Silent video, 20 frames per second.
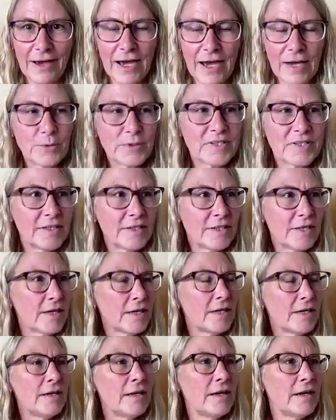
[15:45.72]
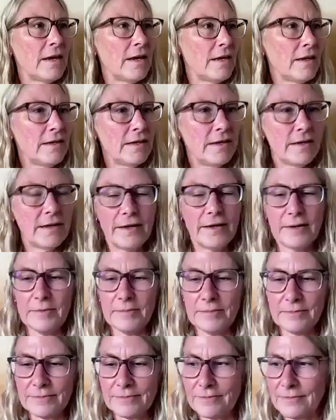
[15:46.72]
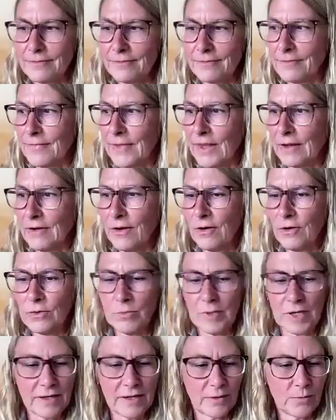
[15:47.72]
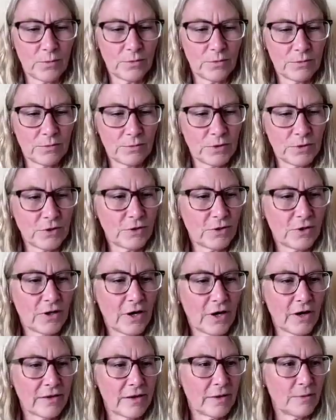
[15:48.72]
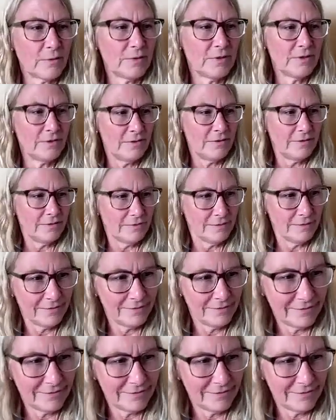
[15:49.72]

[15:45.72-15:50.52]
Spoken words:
I was sitting in oh my God, what do you call that when you